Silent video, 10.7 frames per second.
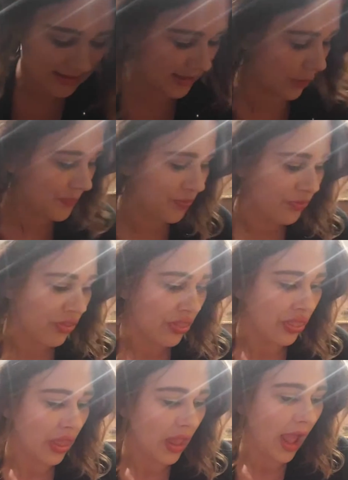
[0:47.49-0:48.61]
So,
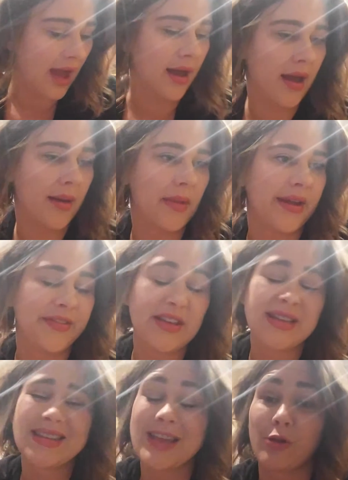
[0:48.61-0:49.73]
um,
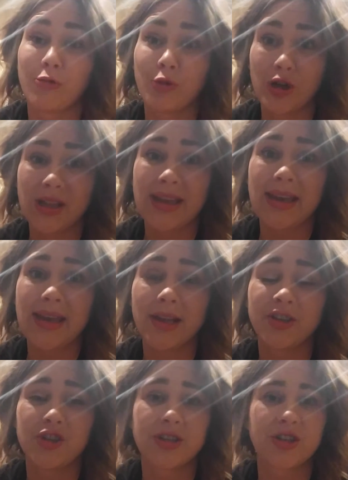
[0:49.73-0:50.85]
this is a really
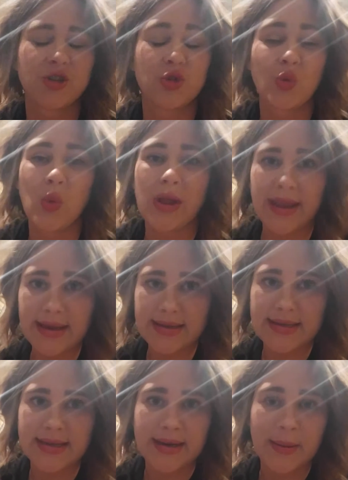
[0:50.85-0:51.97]
just
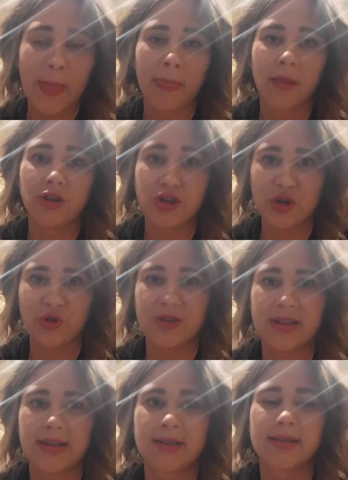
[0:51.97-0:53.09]
sweet juice.
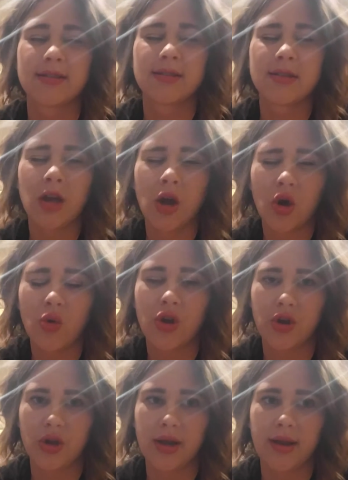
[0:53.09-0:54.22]
It is so
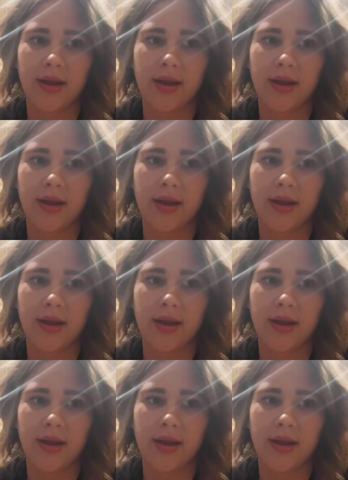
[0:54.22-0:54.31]
good.